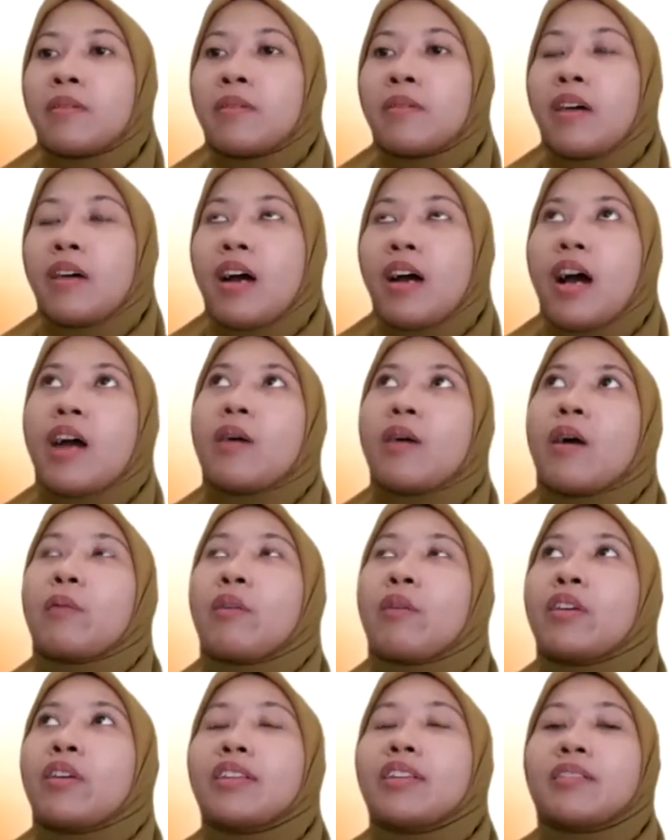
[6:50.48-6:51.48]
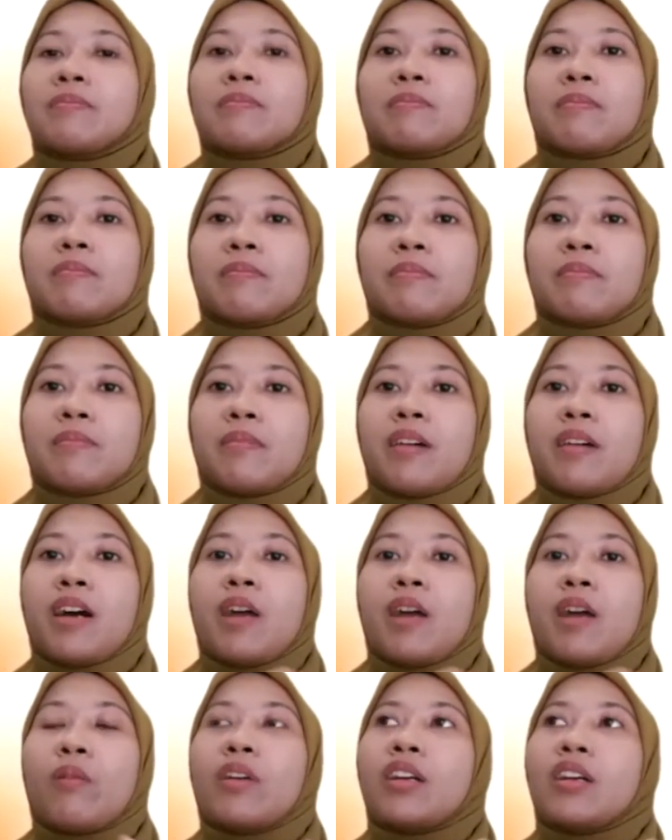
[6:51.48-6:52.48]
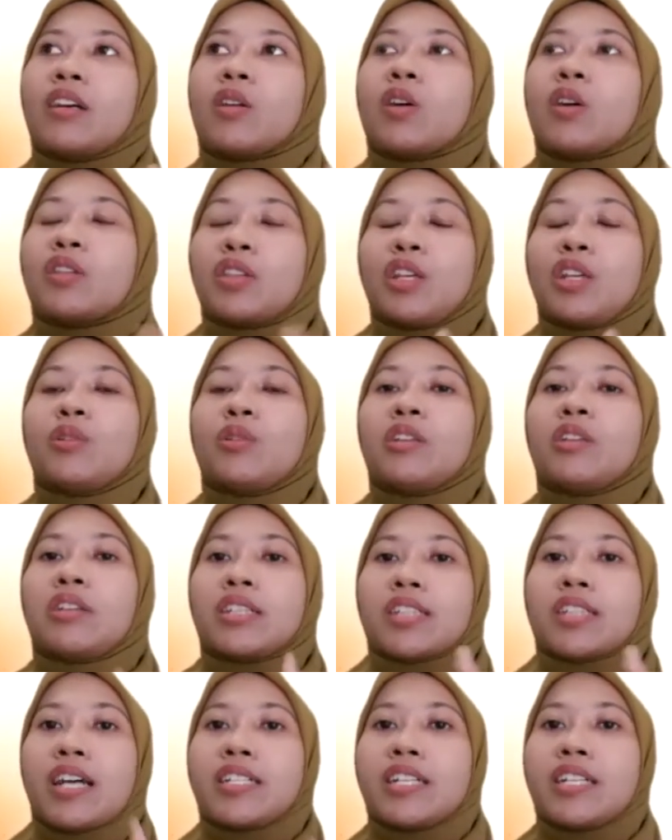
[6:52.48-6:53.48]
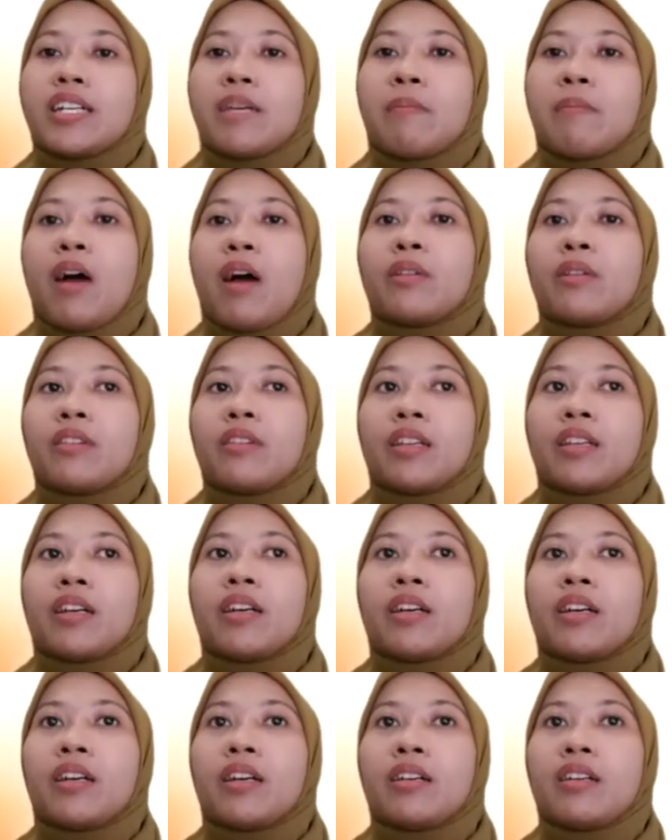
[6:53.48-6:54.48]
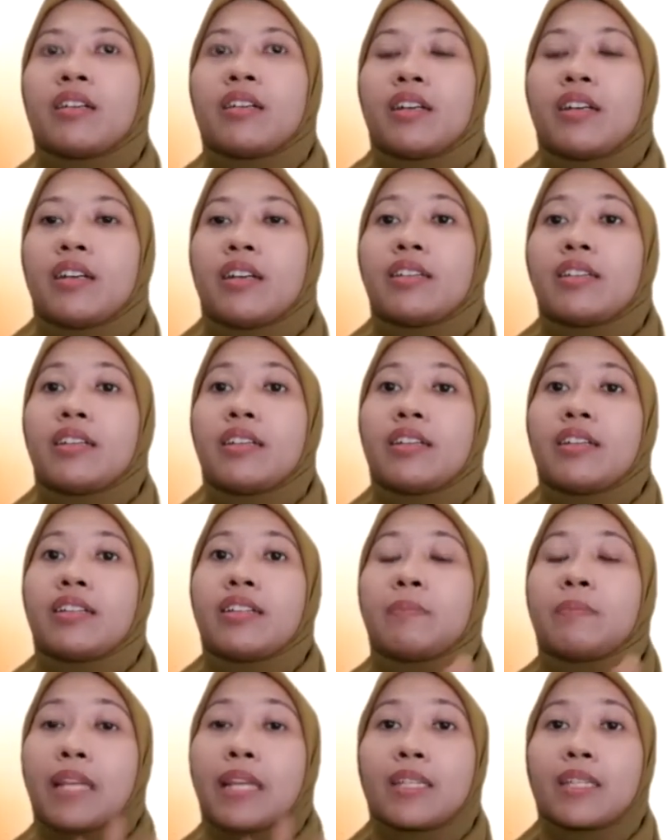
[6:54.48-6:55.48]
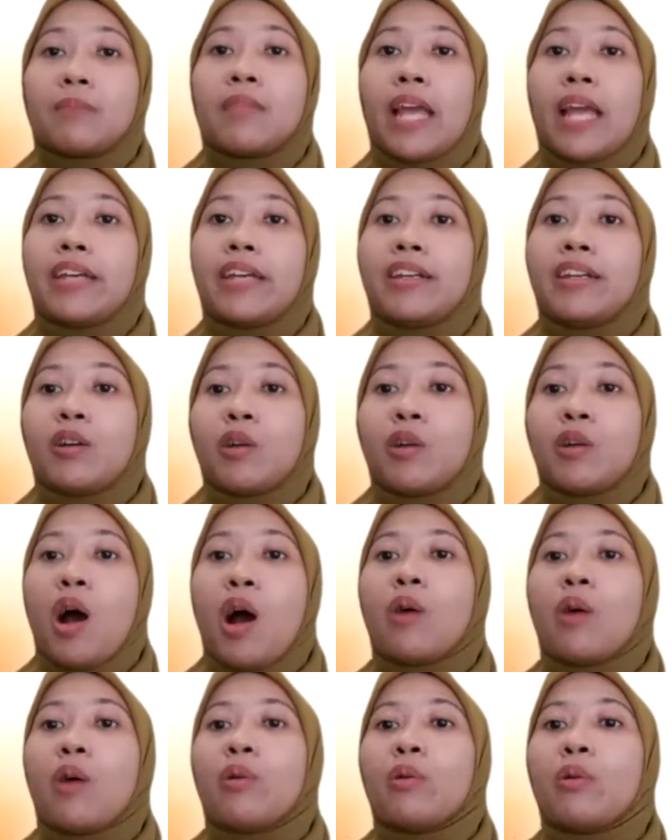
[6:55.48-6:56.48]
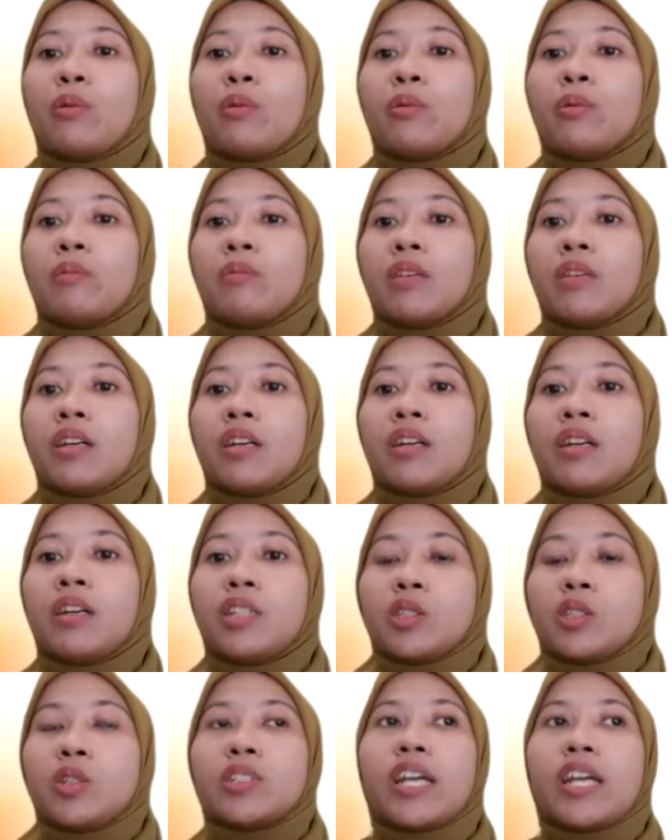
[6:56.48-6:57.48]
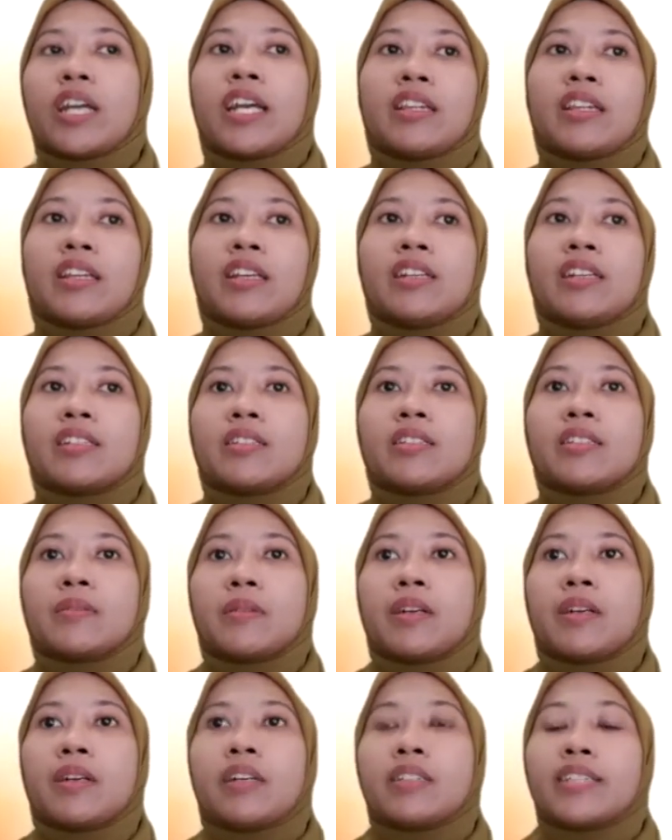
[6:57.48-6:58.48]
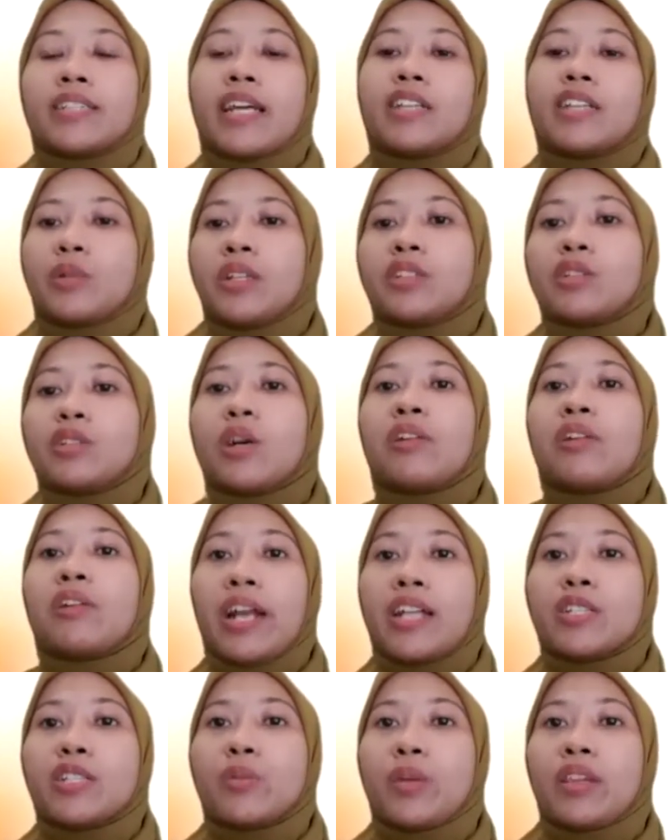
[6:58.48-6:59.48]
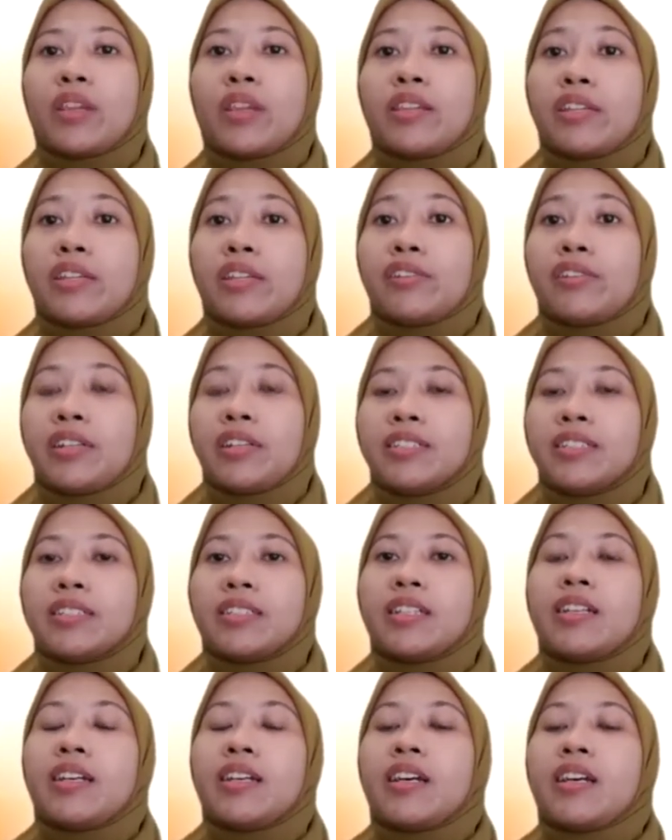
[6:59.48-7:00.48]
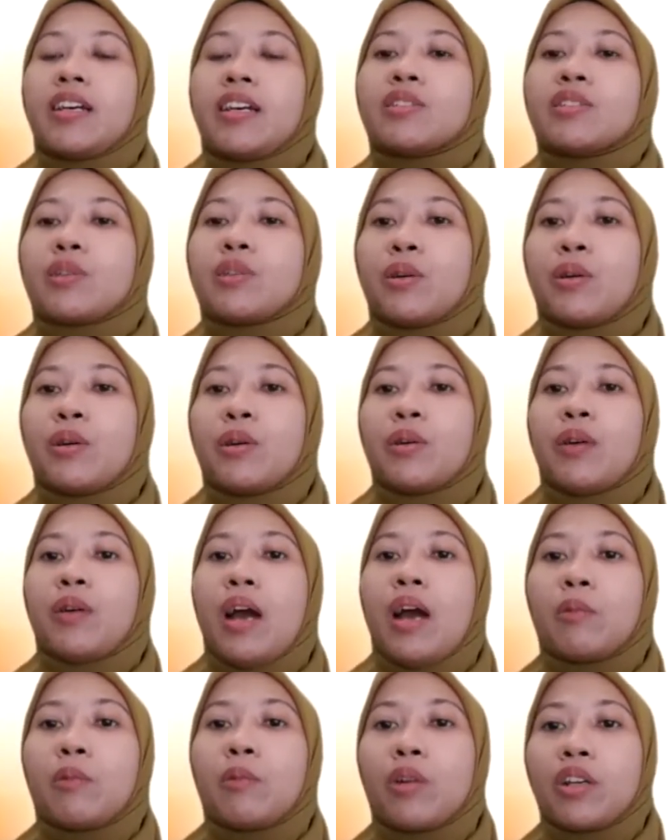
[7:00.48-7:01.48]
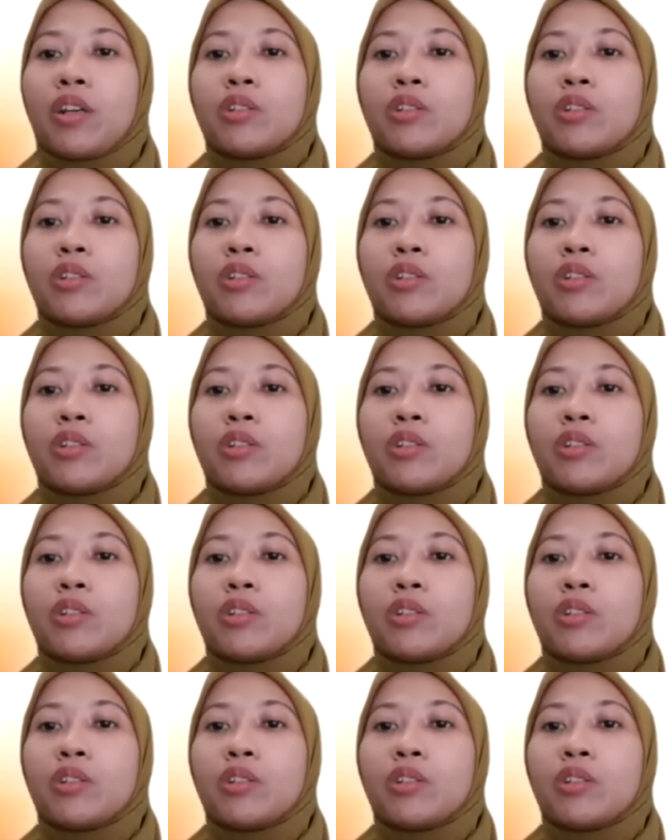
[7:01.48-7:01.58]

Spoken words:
I wanna continue the discussion about the bottom layer on how the society is tend to intolerance with the difference. So I'm going to